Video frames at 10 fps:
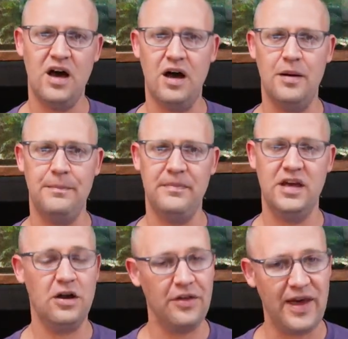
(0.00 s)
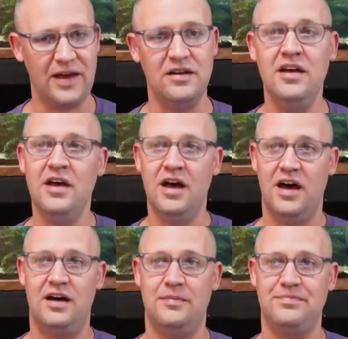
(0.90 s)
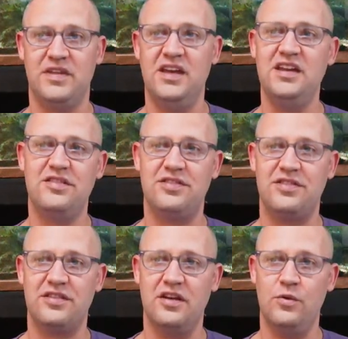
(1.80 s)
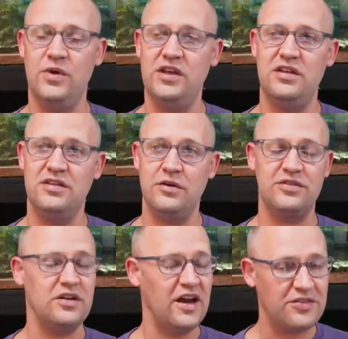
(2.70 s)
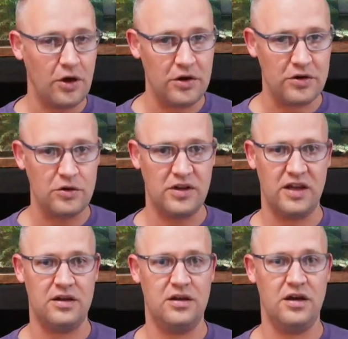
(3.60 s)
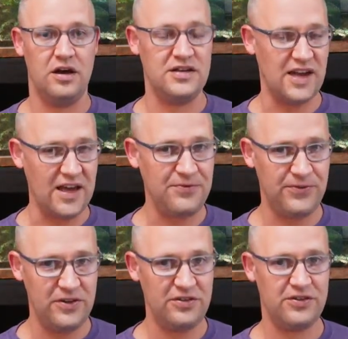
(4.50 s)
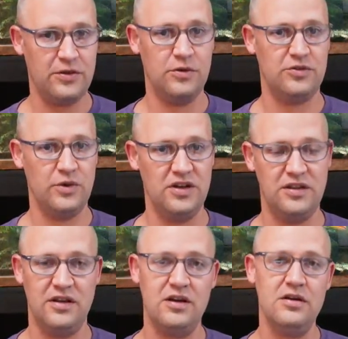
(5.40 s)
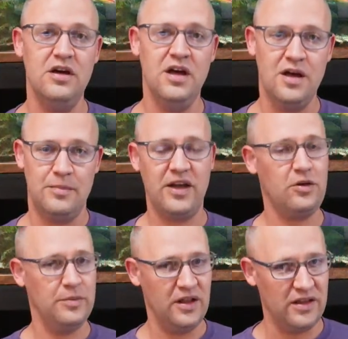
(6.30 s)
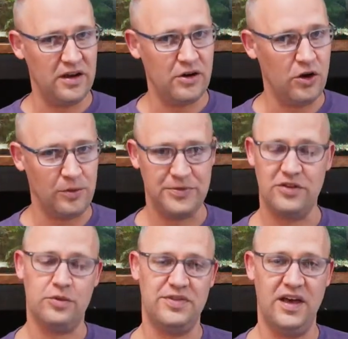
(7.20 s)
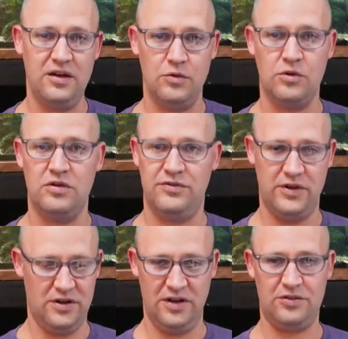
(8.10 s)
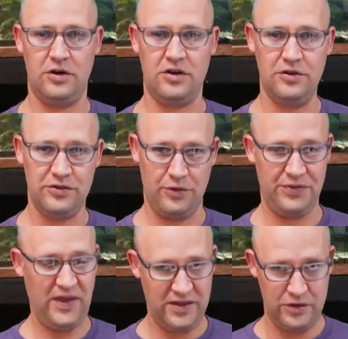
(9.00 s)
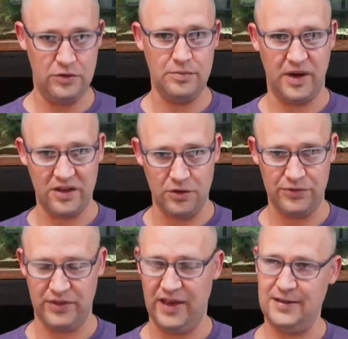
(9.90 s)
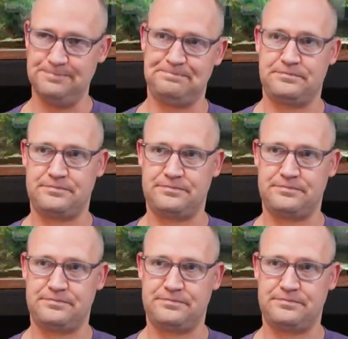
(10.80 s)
And all that. There's a nice article on knife fish that was written in there. Michael Melier helped us with that and wrote a very nice article, so thank you, Michael, for that.